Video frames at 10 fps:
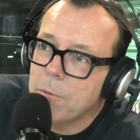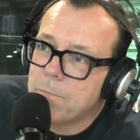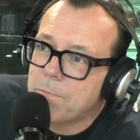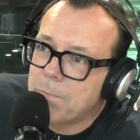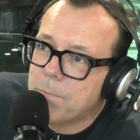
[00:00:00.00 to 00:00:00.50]
were
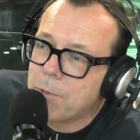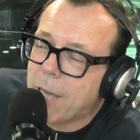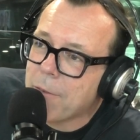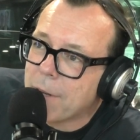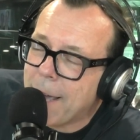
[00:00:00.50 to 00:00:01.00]

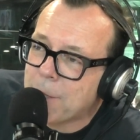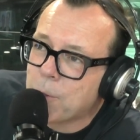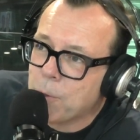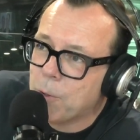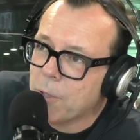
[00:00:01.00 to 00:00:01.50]
Gavin
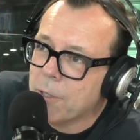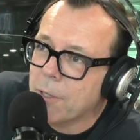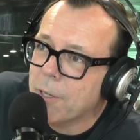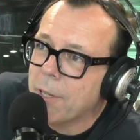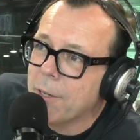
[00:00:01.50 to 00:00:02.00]
Exel
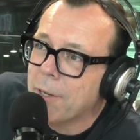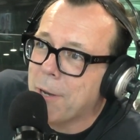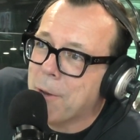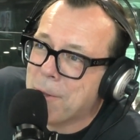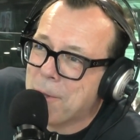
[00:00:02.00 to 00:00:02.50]
and
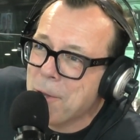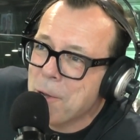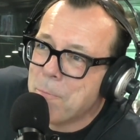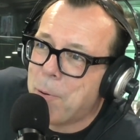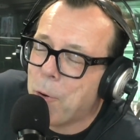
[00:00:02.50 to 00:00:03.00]

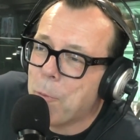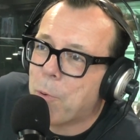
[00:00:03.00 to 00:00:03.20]
Paul